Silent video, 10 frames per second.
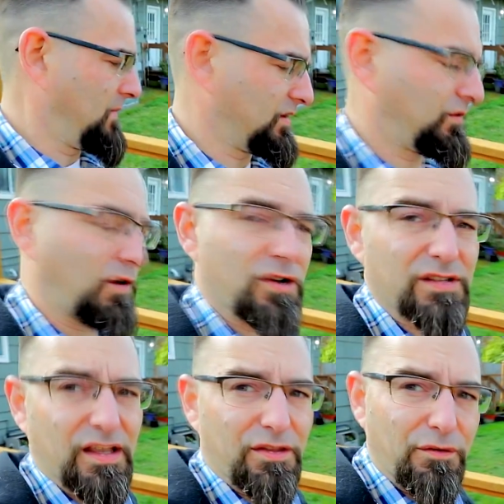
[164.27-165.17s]
as far
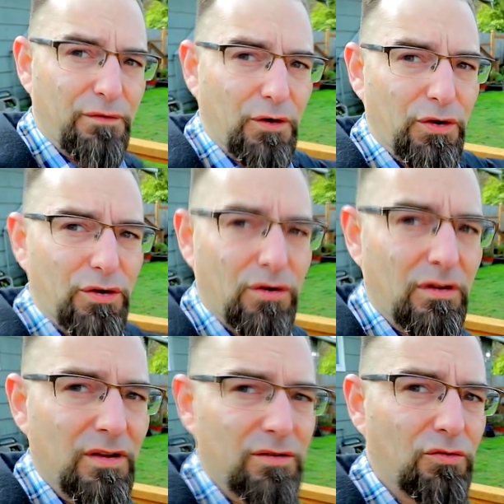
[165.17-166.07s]
as like the
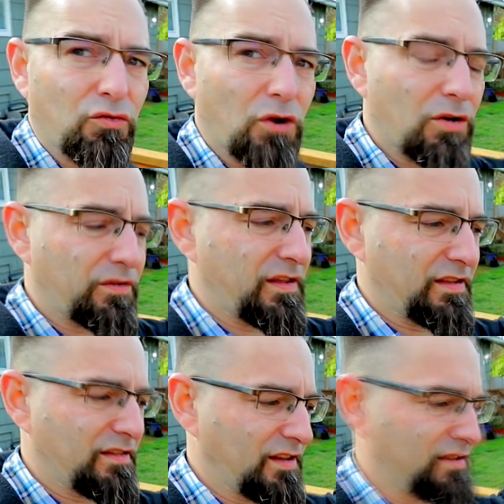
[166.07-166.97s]
vertical growth
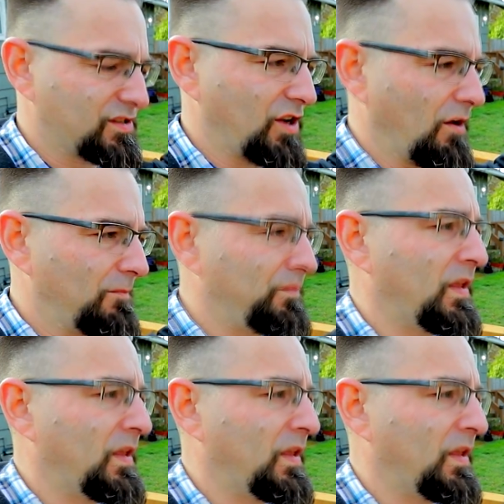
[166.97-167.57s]
and things go.